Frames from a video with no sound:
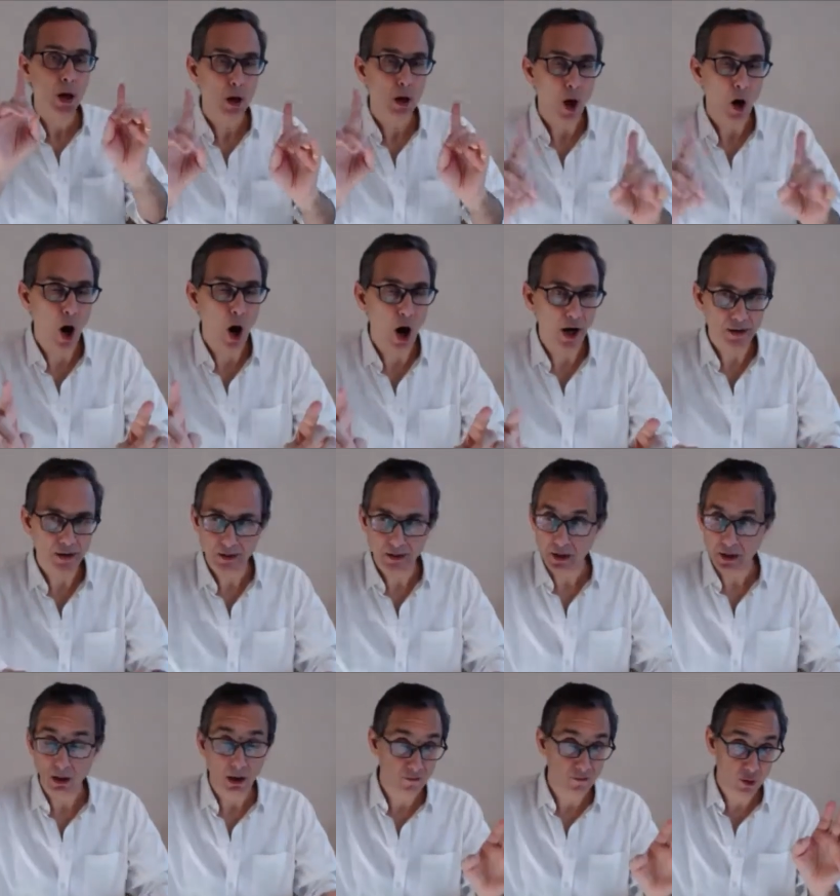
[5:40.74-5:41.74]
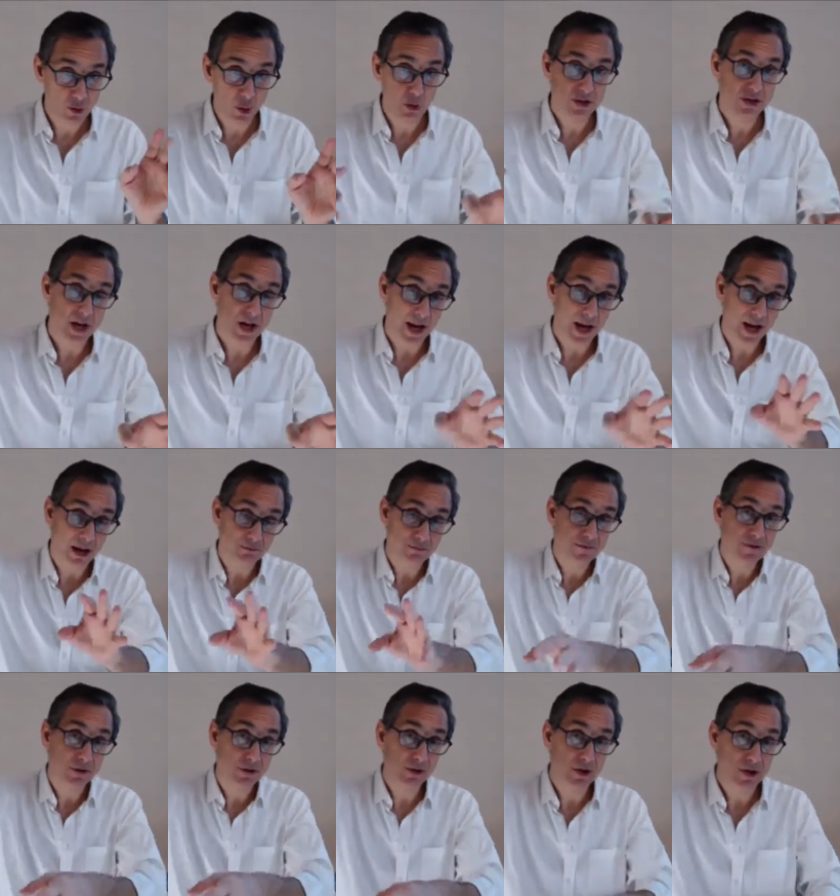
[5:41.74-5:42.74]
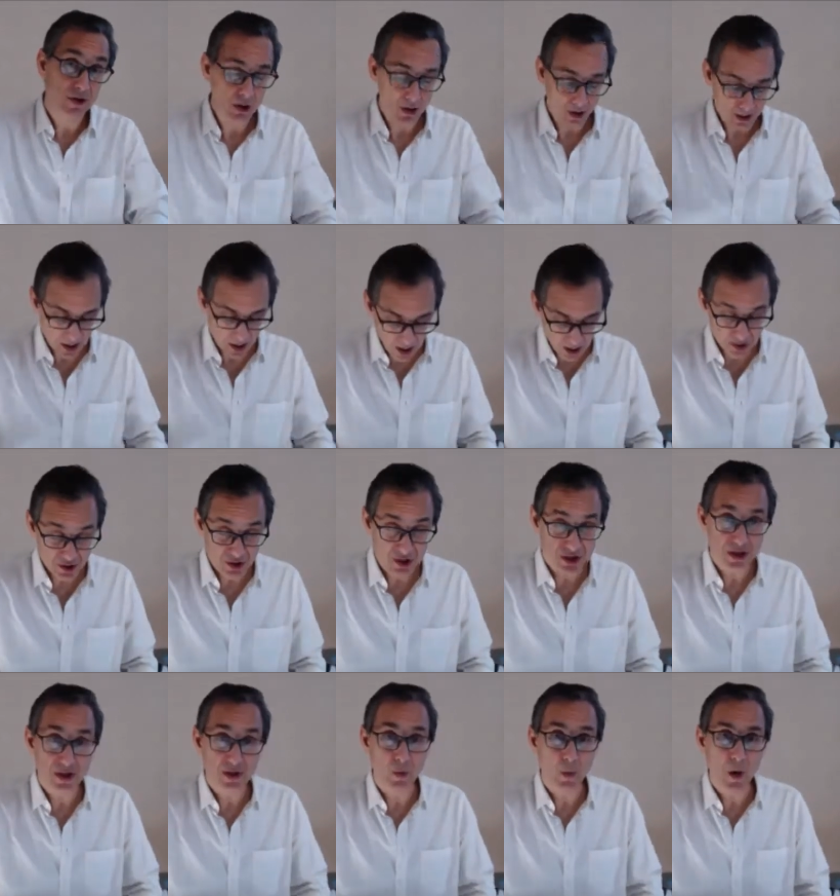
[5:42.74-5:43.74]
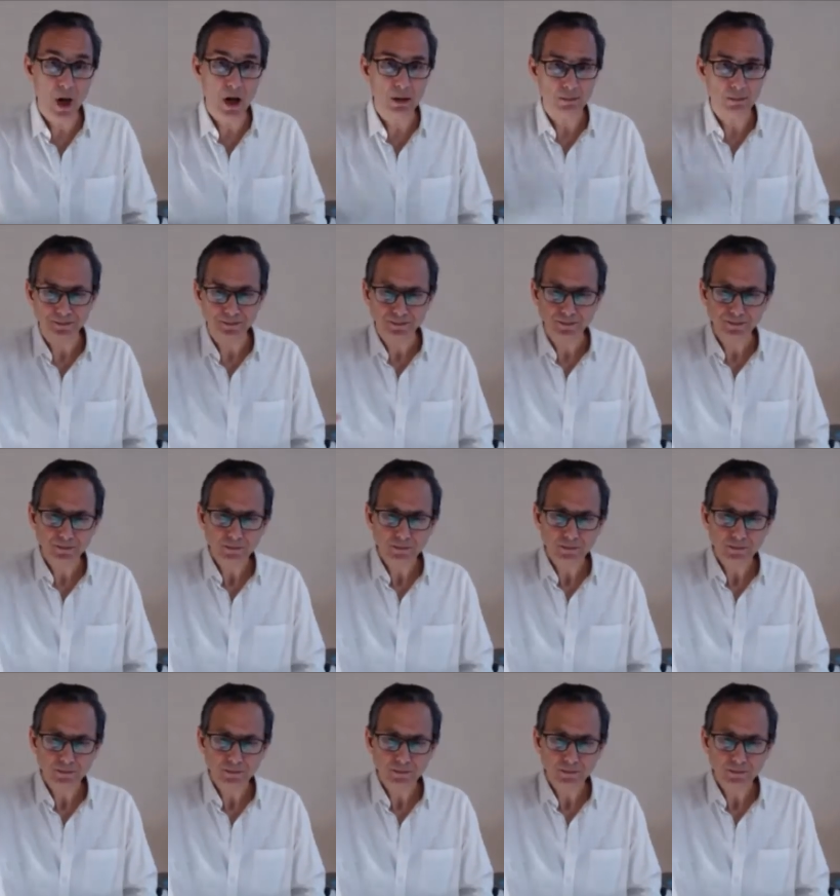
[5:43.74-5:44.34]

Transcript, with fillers: Heart, of course, I got referred to the cardiologist as well.